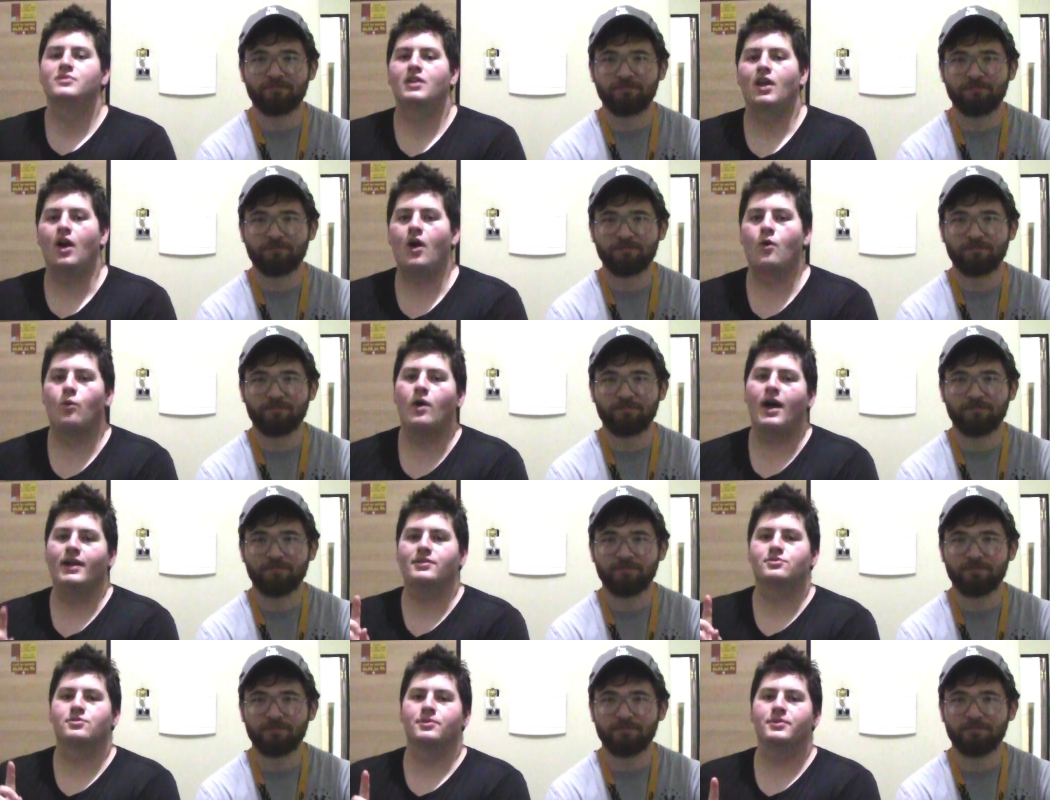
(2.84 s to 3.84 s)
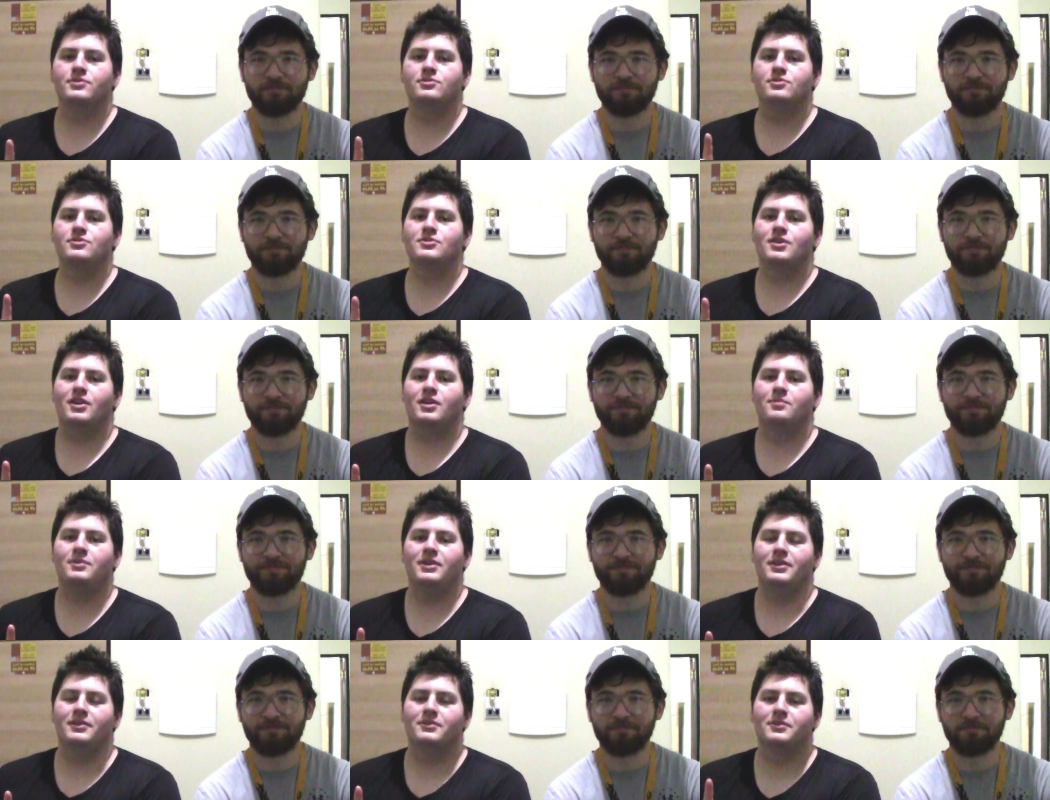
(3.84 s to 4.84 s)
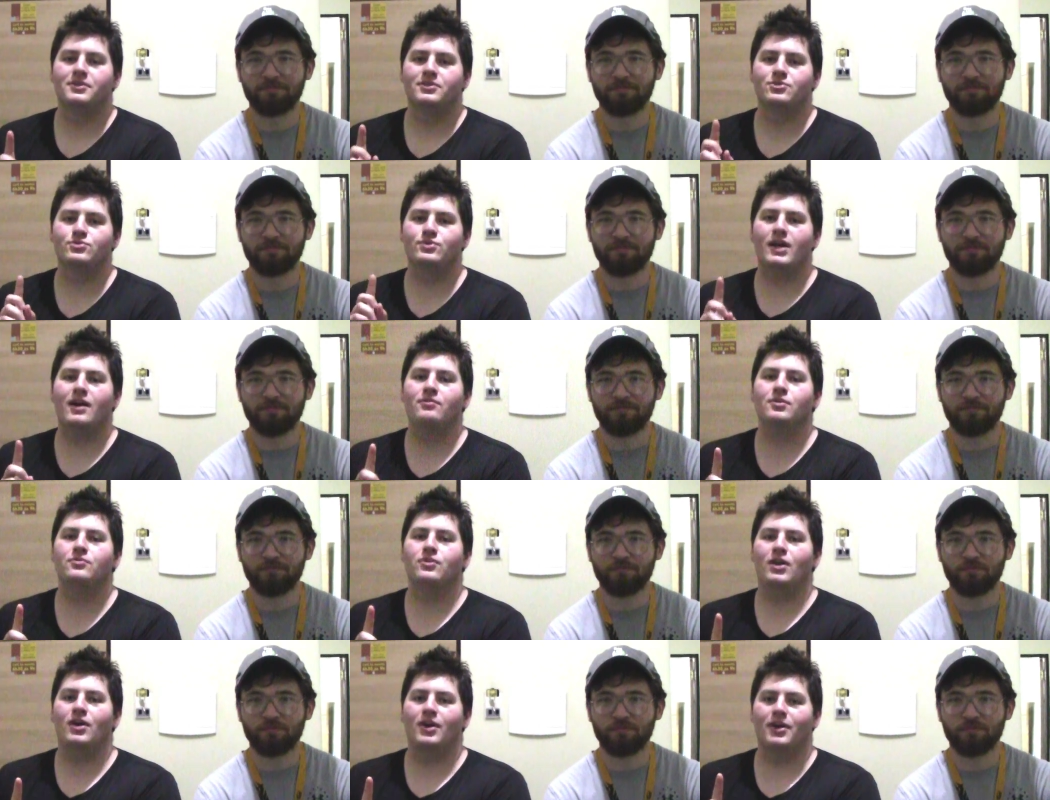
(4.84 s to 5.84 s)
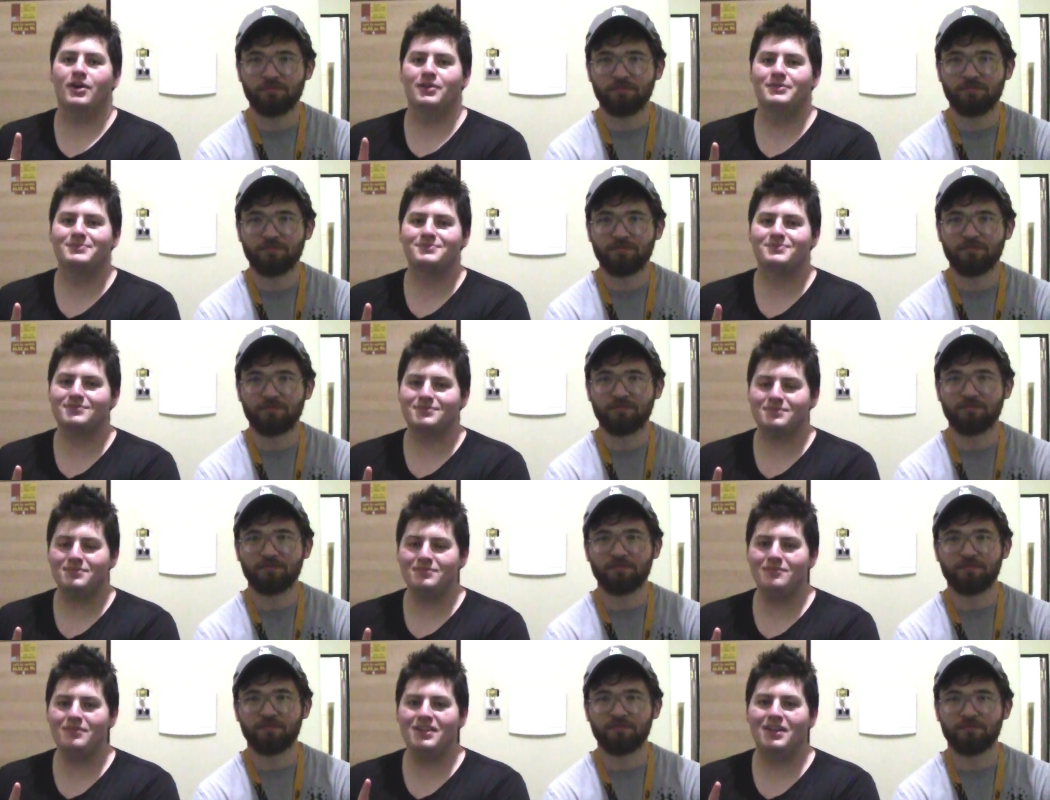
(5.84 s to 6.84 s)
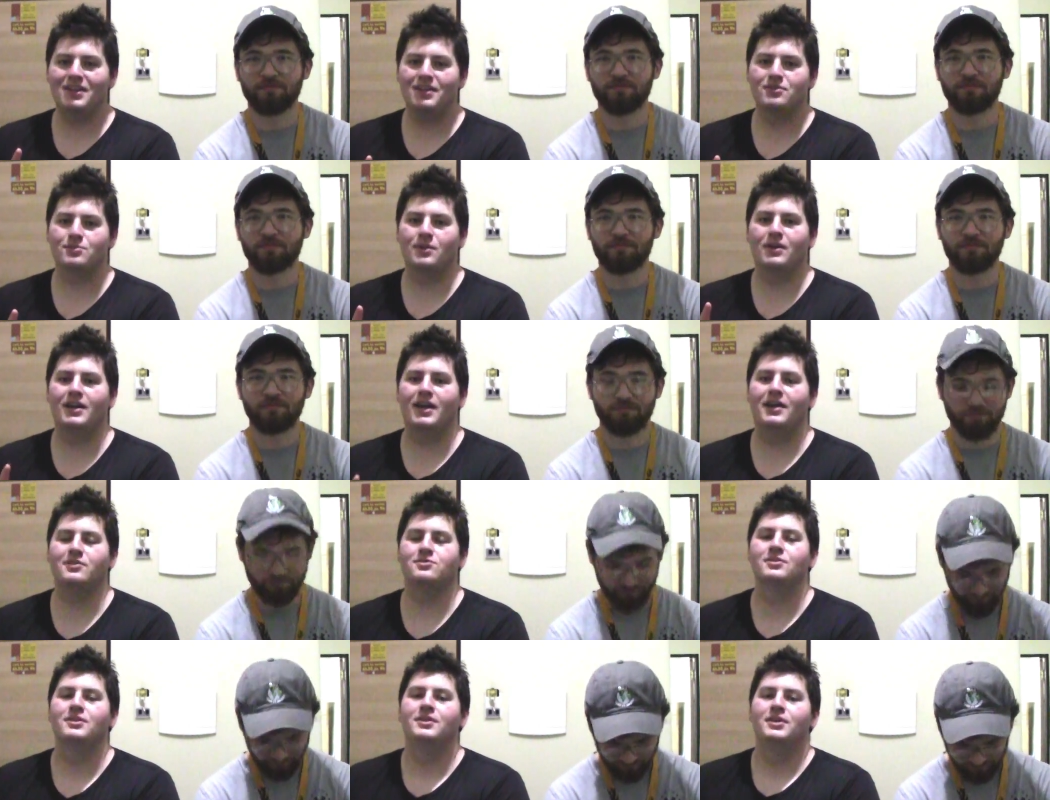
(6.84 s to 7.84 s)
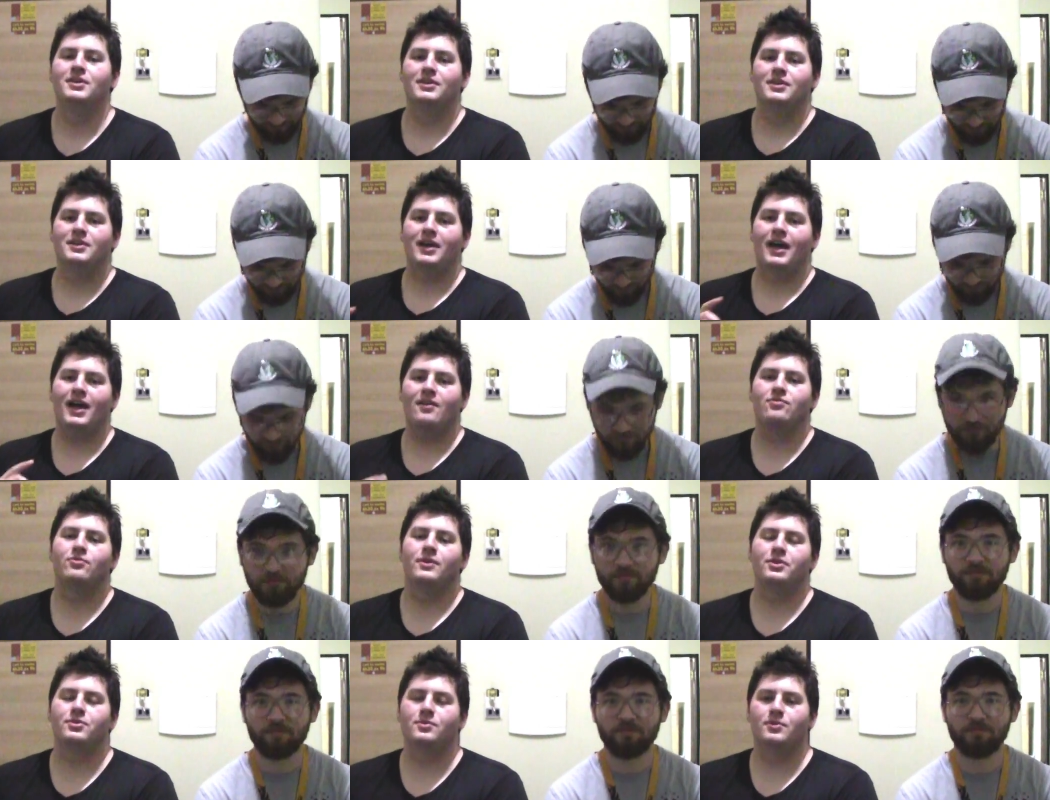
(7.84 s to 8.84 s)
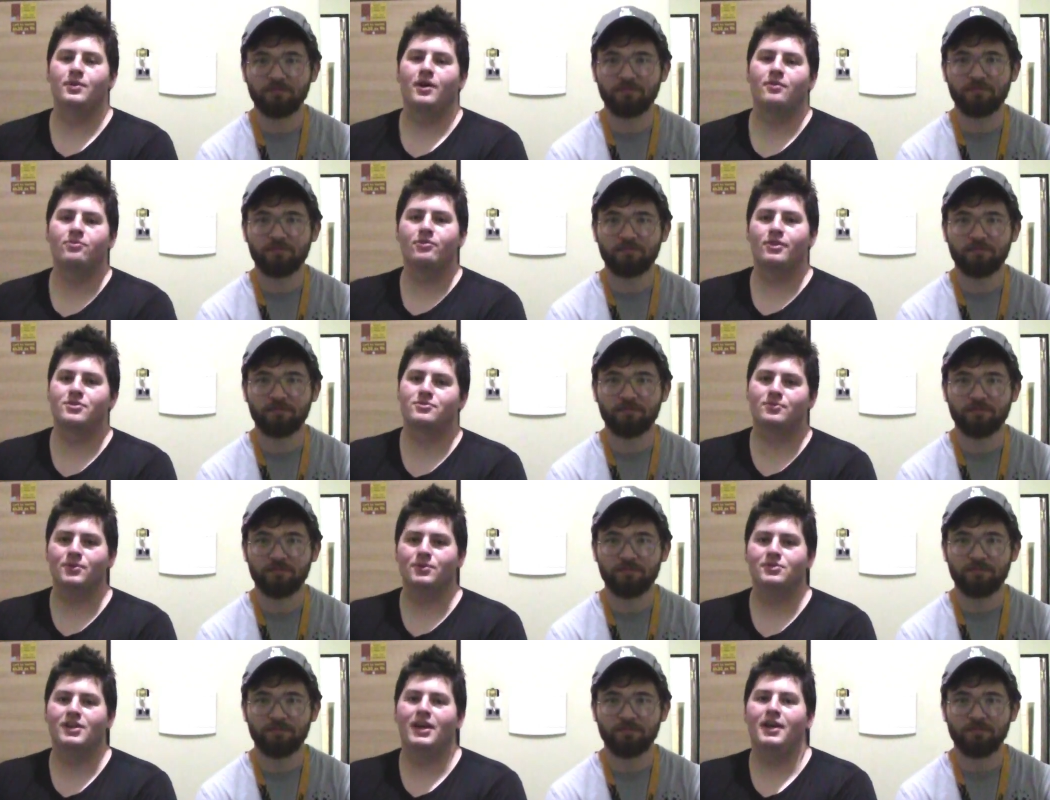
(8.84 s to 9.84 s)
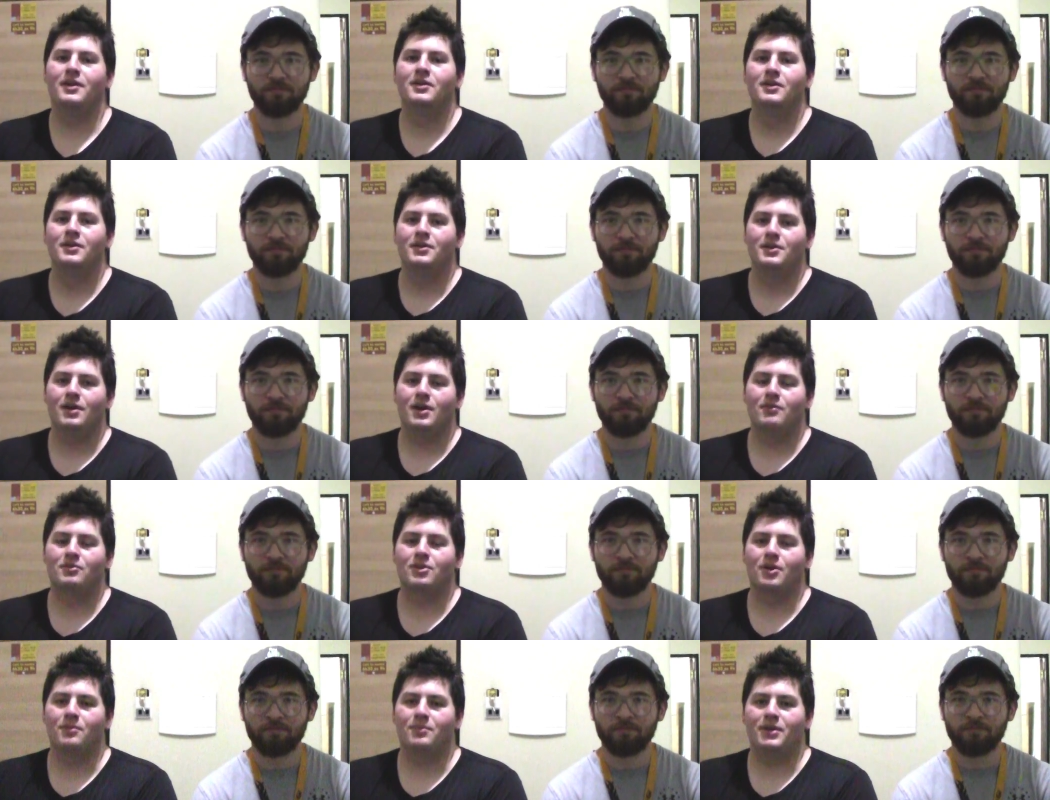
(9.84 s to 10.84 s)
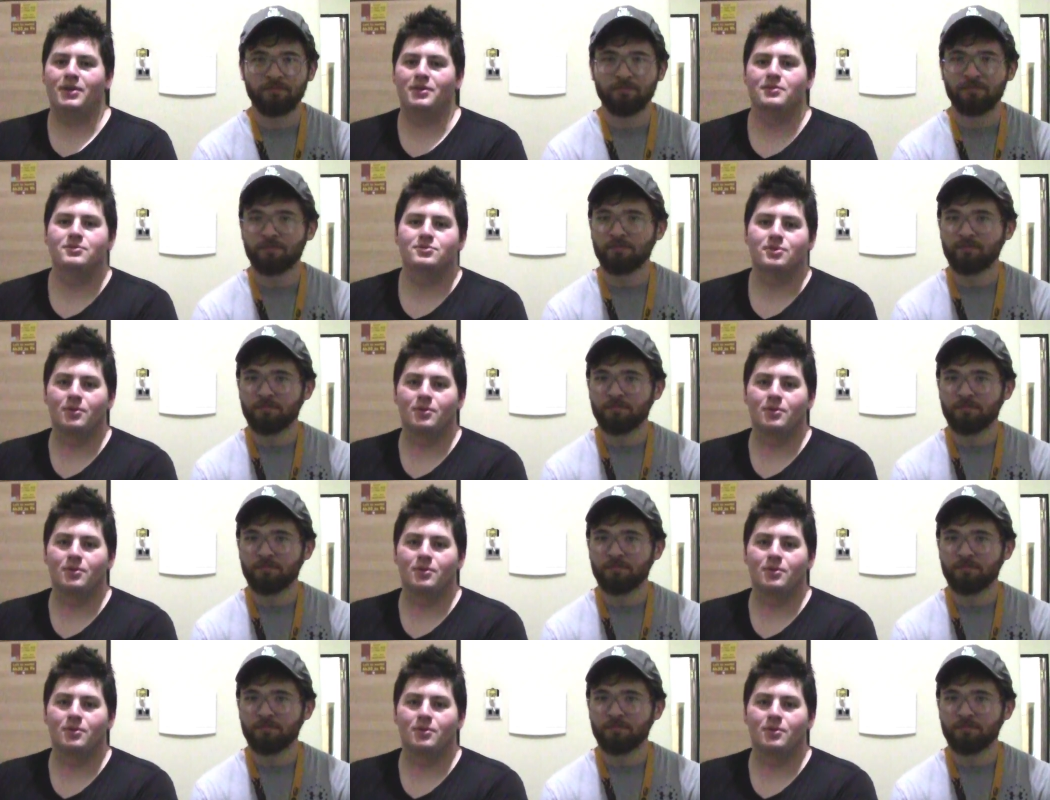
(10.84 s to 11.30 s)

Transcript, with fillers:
Speaker 1: All right, so this is going to be travel vlog as well as halfway through our first full day of Carpina. So